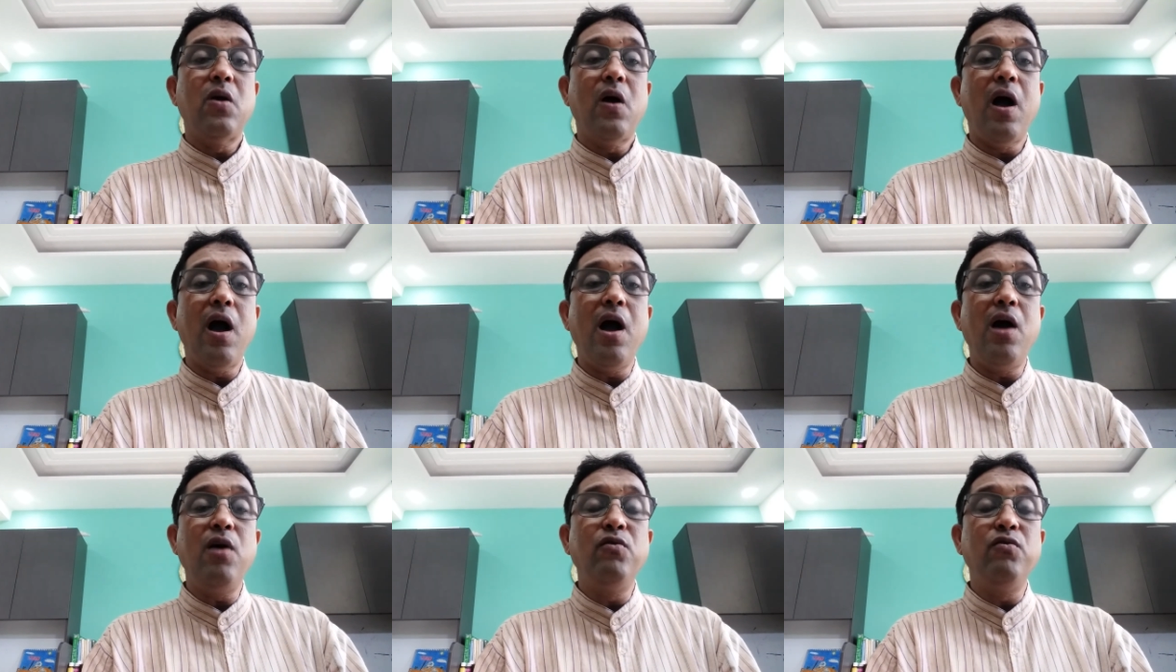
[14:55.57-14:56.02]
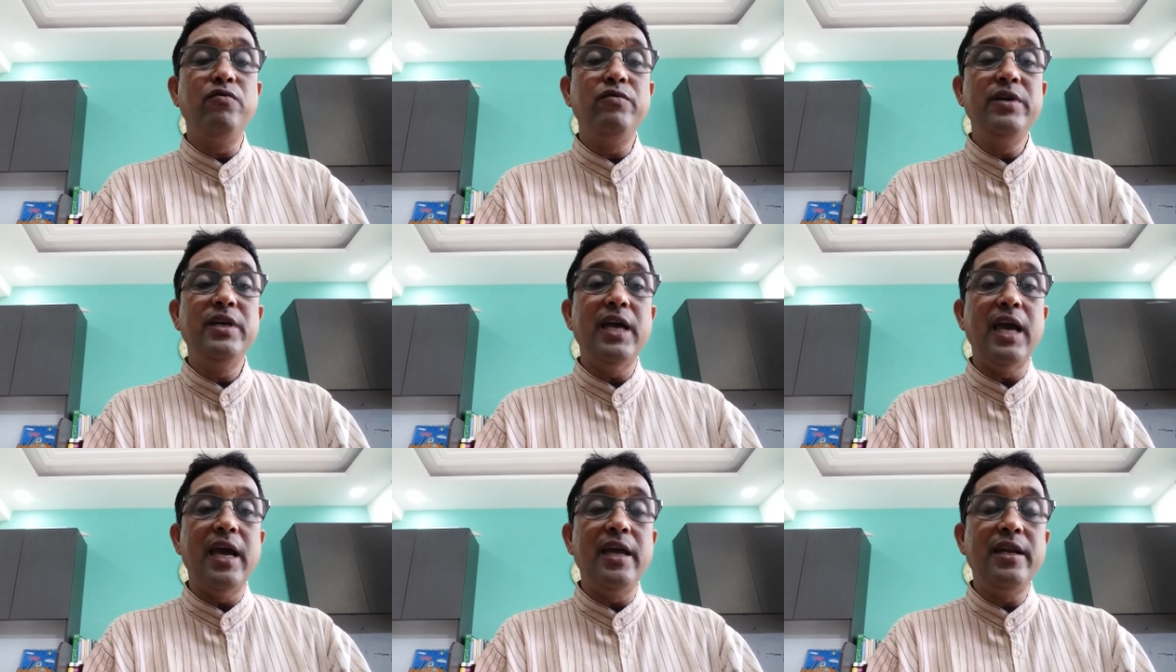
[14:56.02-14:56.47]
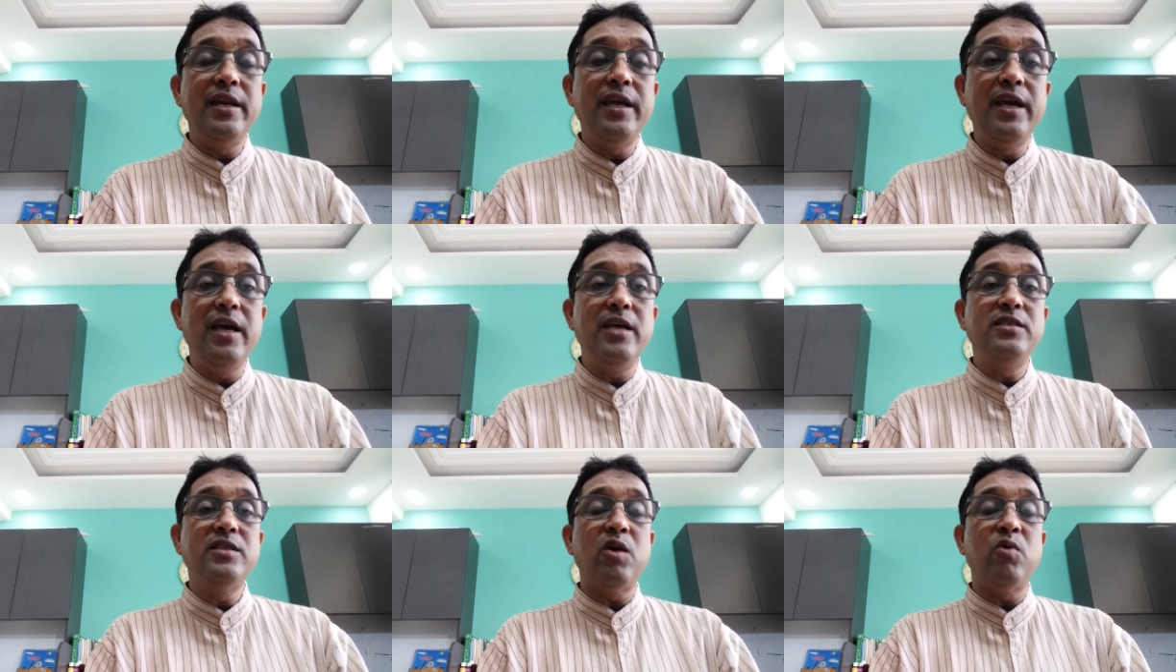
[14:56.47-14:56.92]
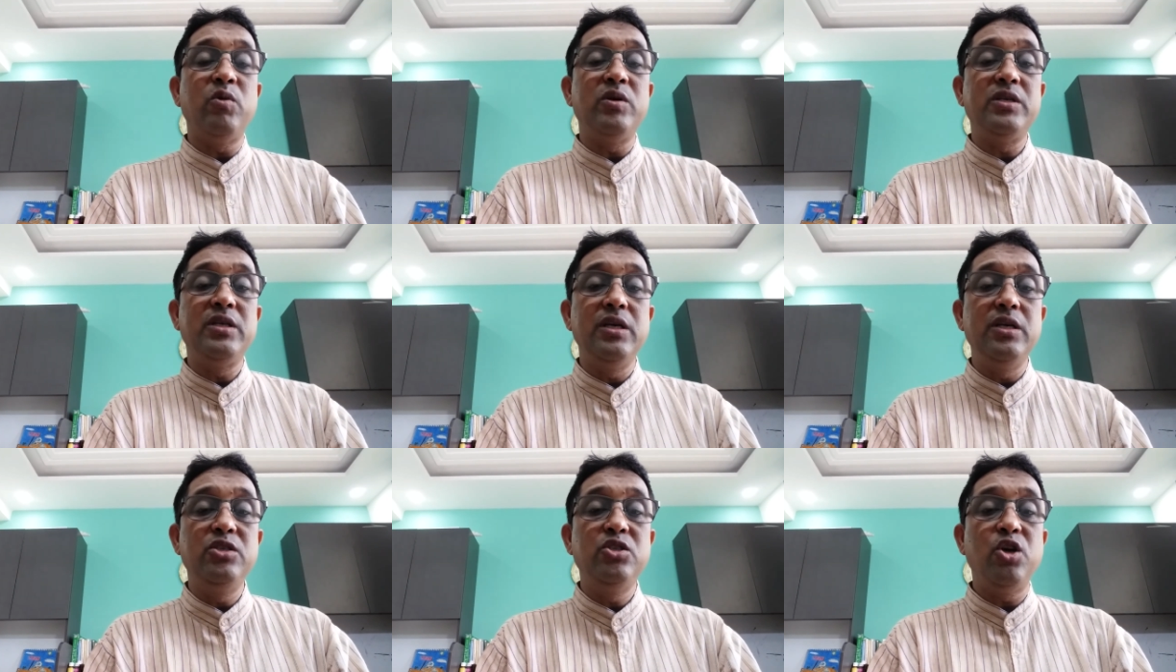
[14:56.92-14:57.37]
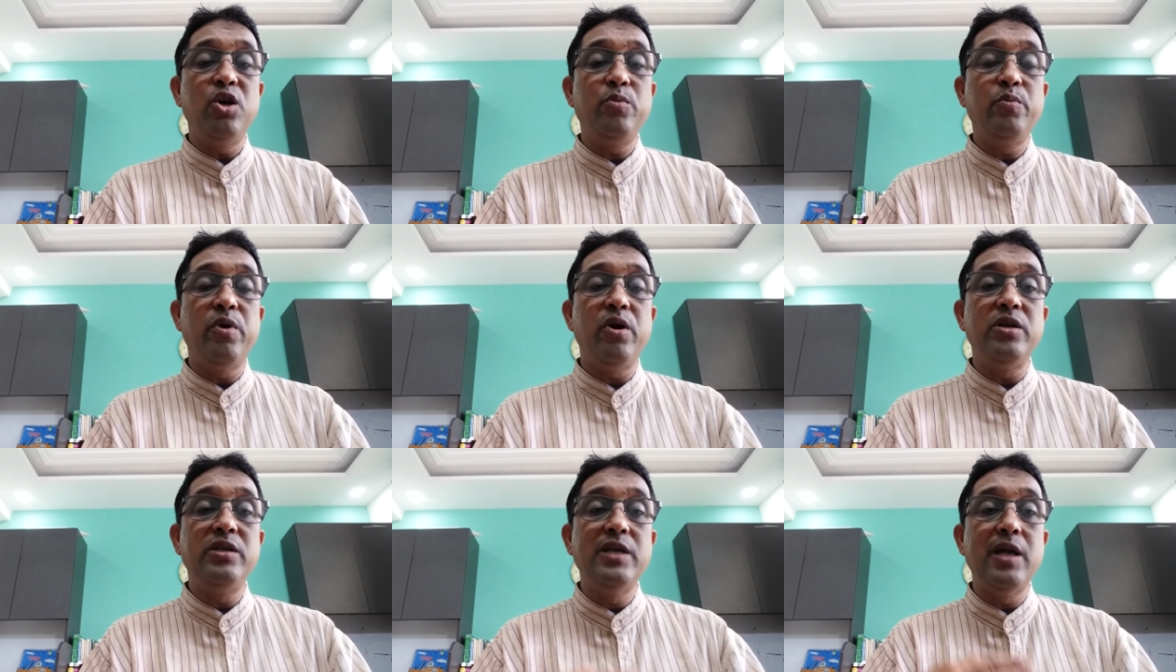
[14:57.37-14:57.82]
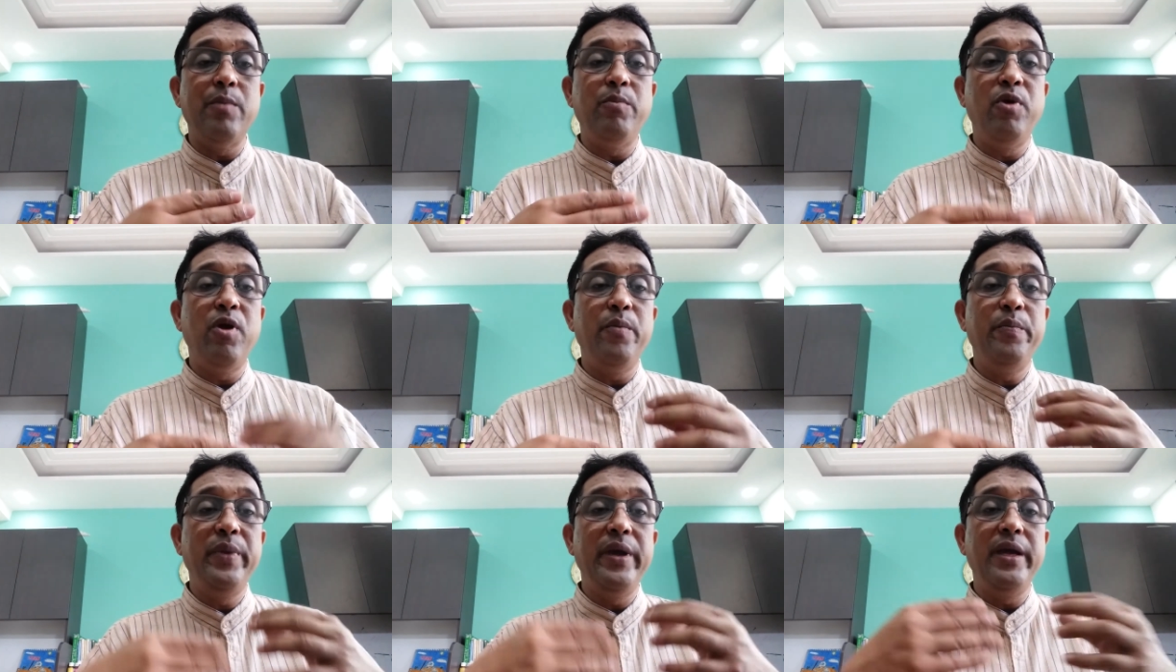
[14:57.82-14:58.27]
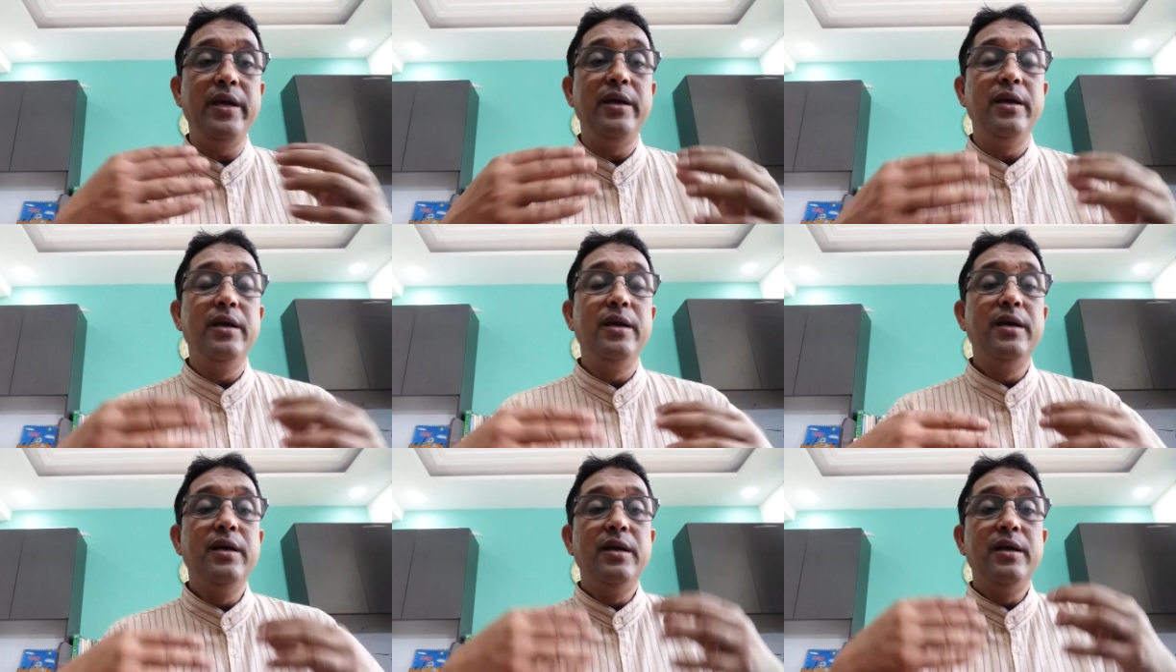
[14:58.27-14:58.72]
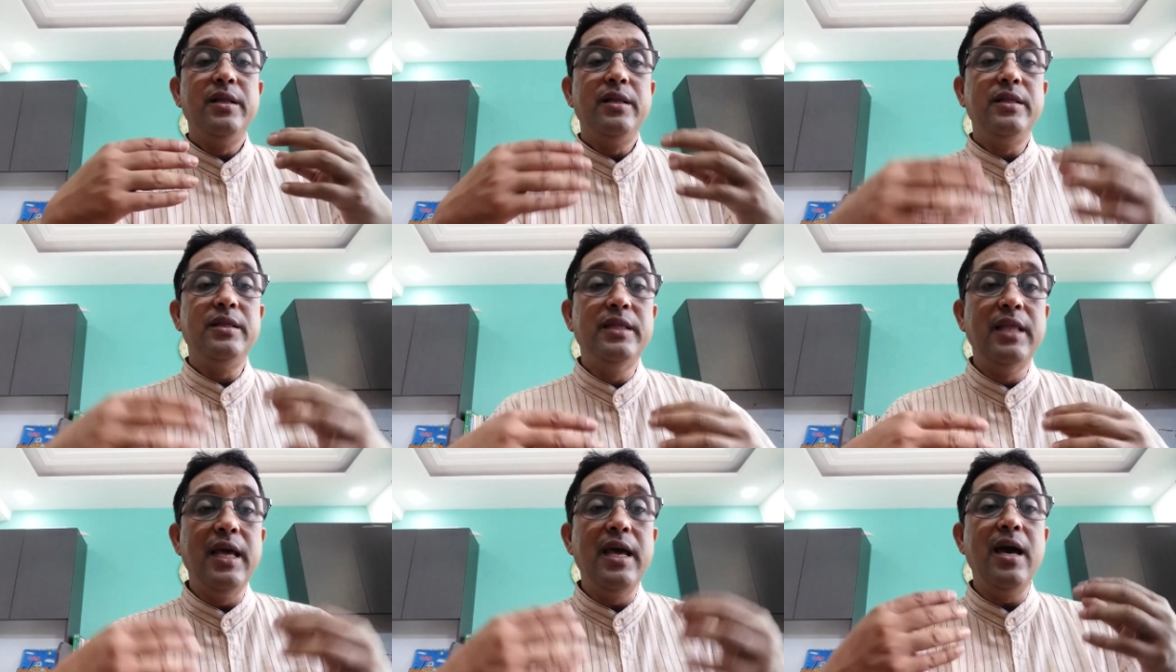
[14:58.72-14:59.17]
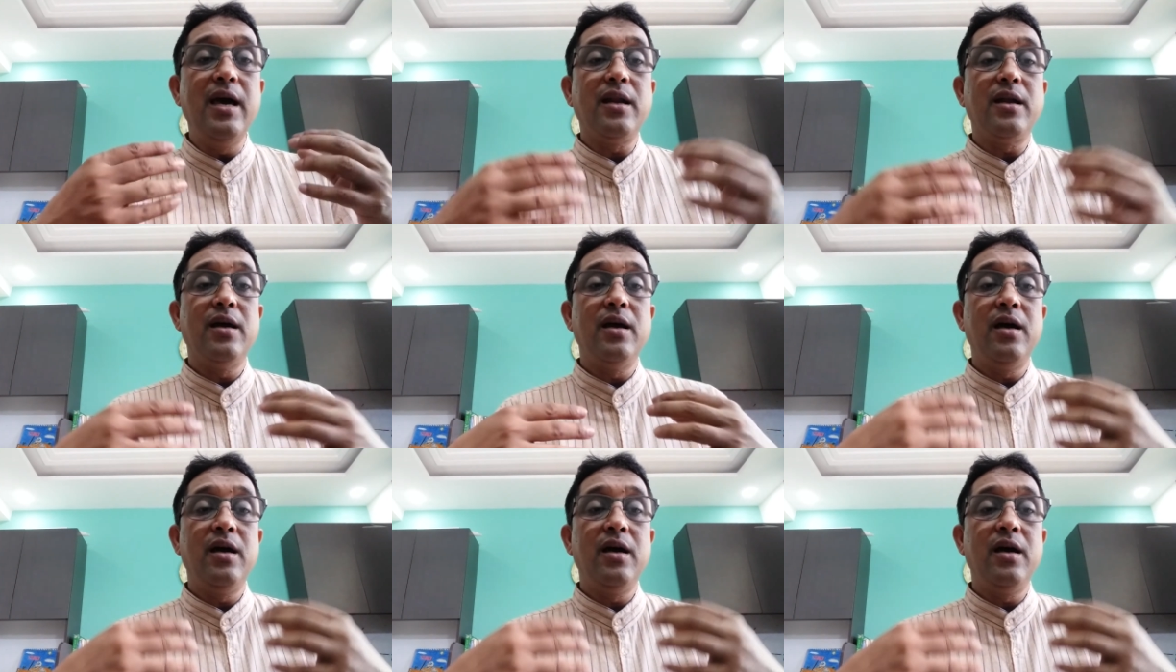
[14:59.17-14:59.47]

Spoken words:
how we engage our teacher for developing their